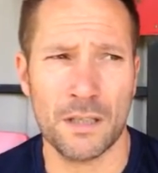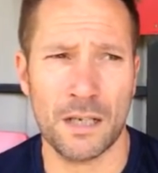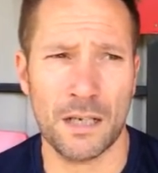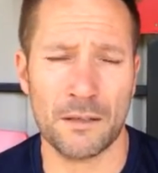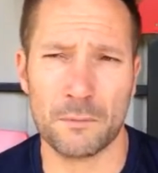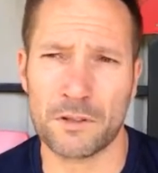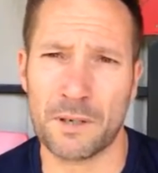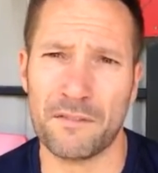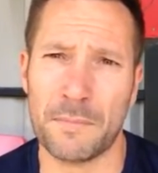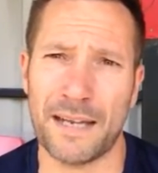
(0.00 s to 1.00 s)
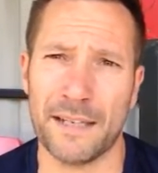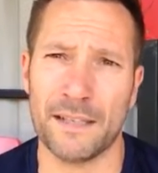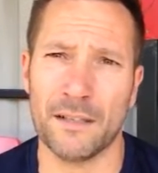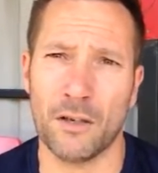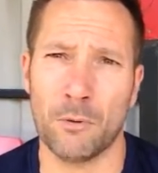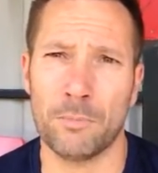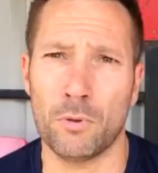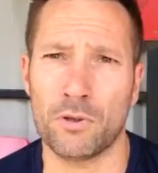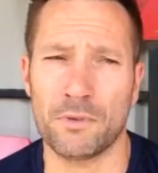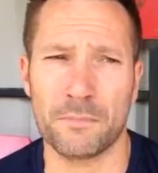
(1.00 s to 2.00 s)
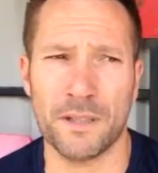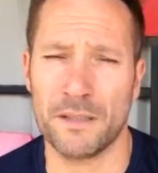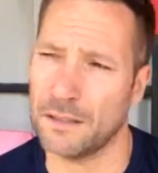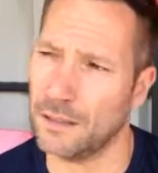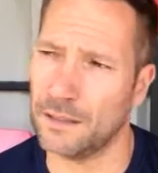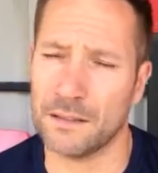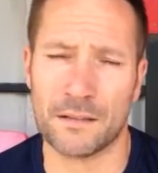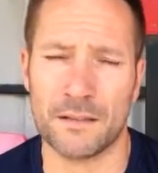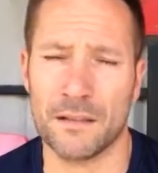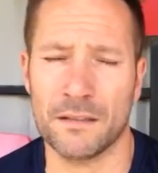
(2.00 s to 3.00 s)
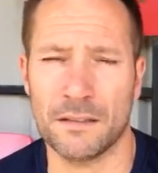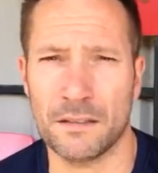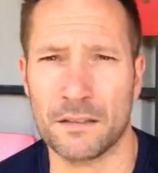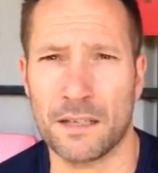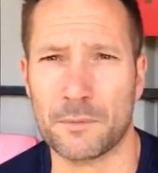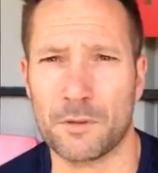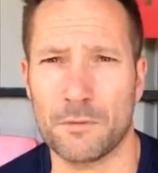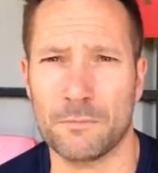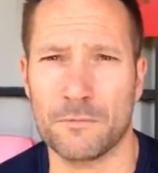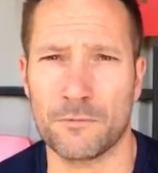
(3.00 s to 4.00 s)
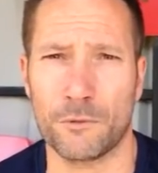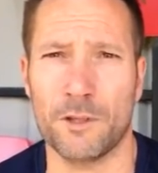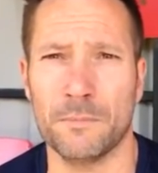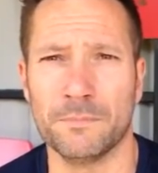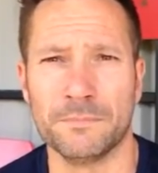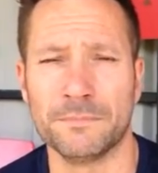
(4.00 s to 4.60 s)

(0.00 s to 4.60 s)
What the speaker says: And to have Matty on board with me, it's an absolute dream.